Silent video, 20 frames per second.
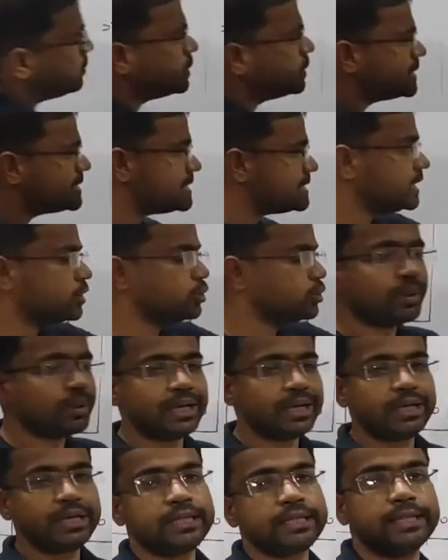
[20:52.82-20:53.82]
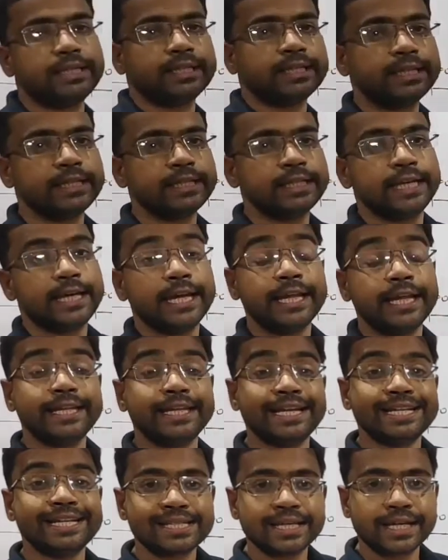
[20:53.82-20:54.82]
what is dq by dt?
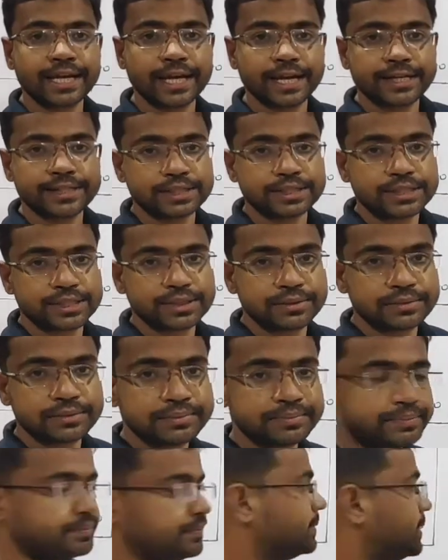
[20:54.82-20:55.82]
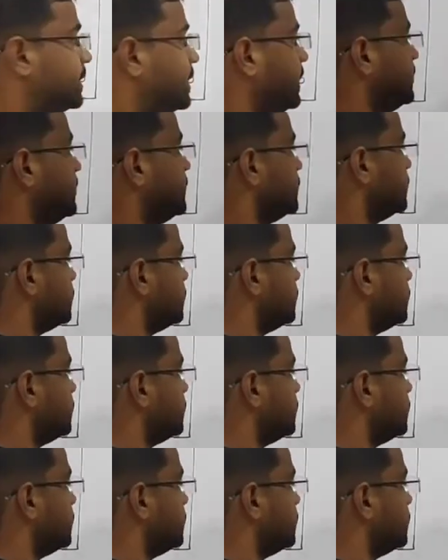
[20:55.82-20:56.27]
That's current, right?